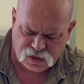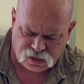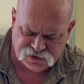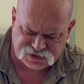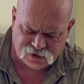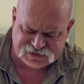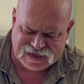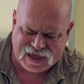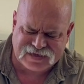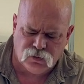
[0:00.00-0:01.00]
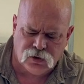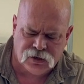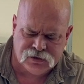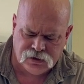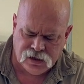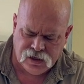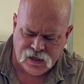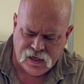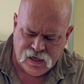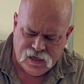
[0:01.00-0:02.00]
a slightly tacky one,
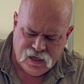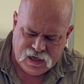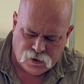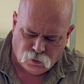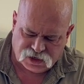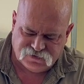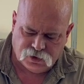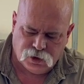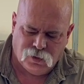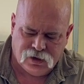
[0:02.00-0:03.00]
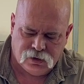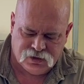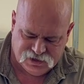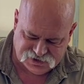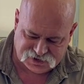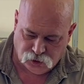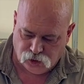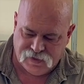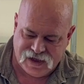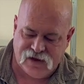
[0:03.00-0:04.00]
and works fairly well. It doesn't
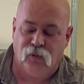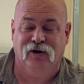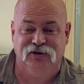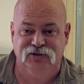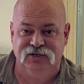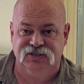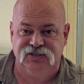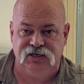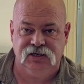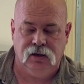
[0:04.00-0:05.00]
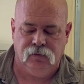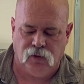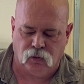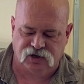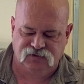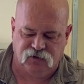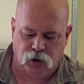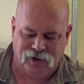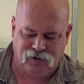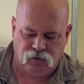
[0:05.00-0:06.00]
hold paint well, as you can see, but works very
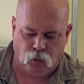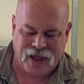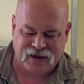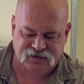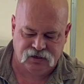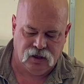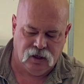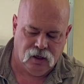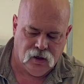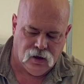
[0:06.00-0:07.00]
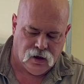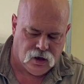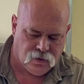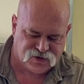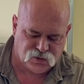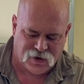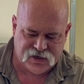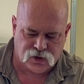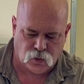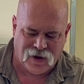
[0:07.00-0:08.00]
well in wet.
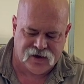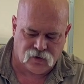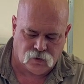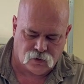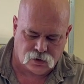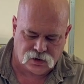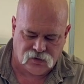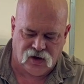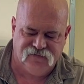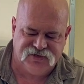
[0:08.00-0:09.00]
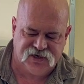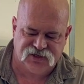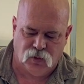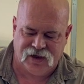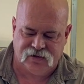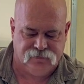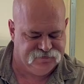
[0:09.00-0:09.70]
Sweating your wet or gloves and it's wet,